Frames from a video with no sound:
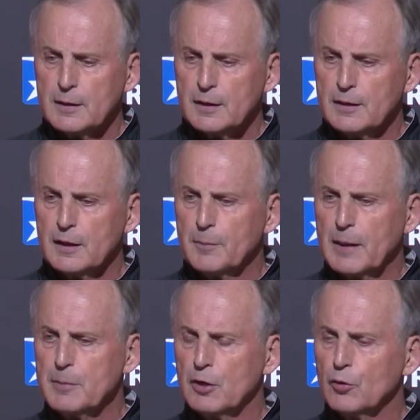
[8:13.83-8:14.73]
a
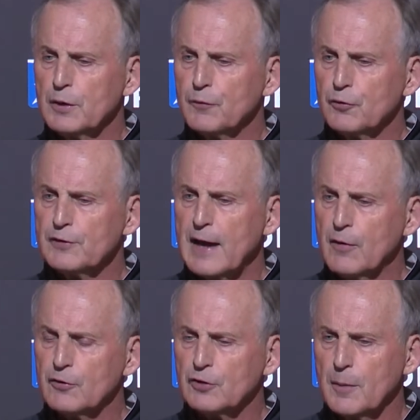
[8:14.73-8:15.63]
maybe a little different style
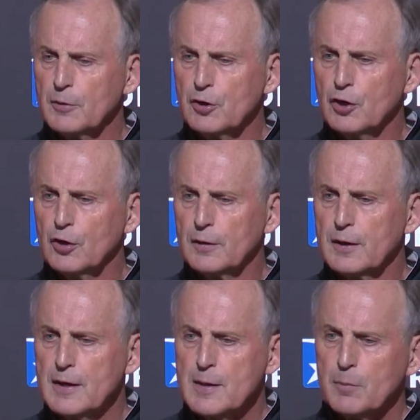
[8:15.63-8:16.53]
this coming year and
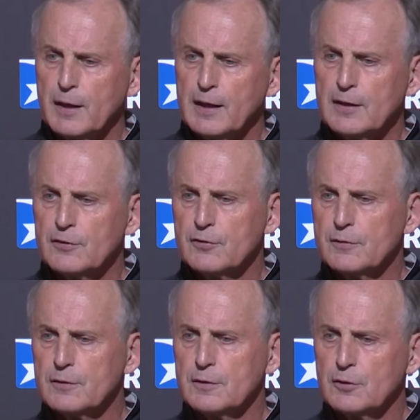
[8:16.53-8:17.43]
playing against
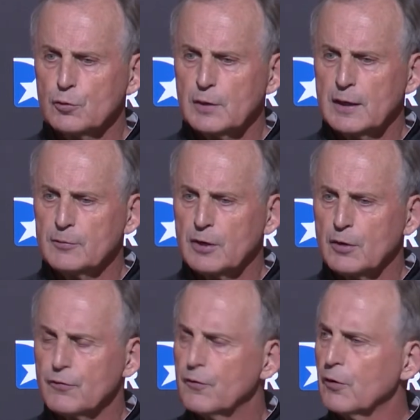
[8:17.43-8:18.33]
two teams that
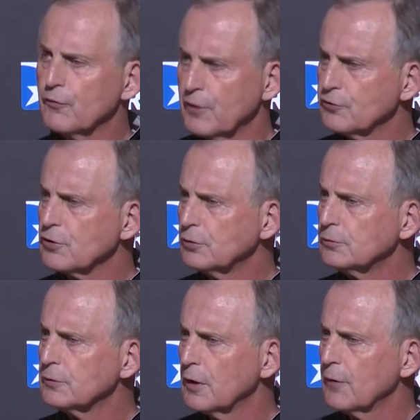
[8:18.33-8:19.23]
are, are physical
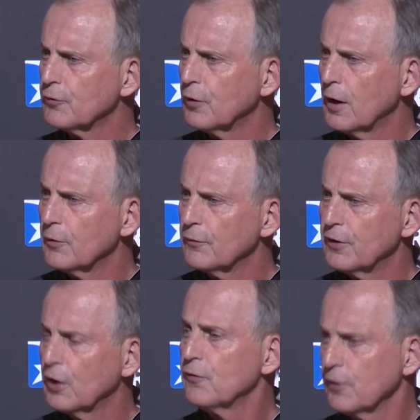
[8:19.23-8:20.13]
up front,
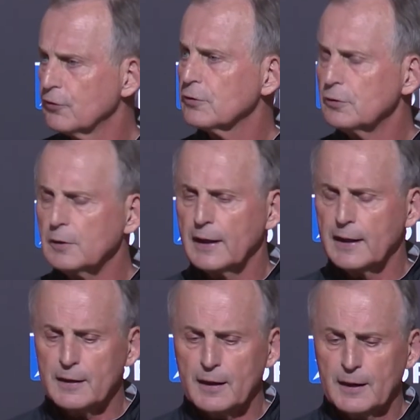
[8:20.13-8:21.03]
very physical.
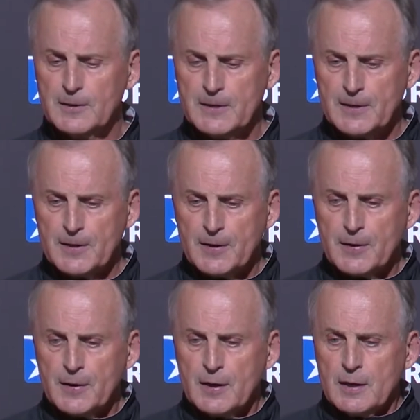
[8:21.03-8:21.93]
And uh,
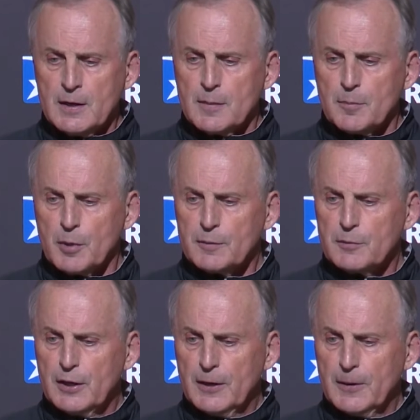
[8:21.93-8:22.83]

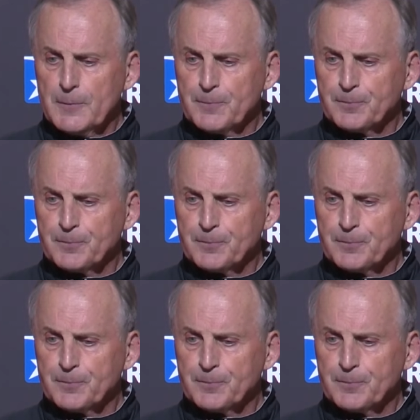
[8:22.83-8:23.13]
but uh,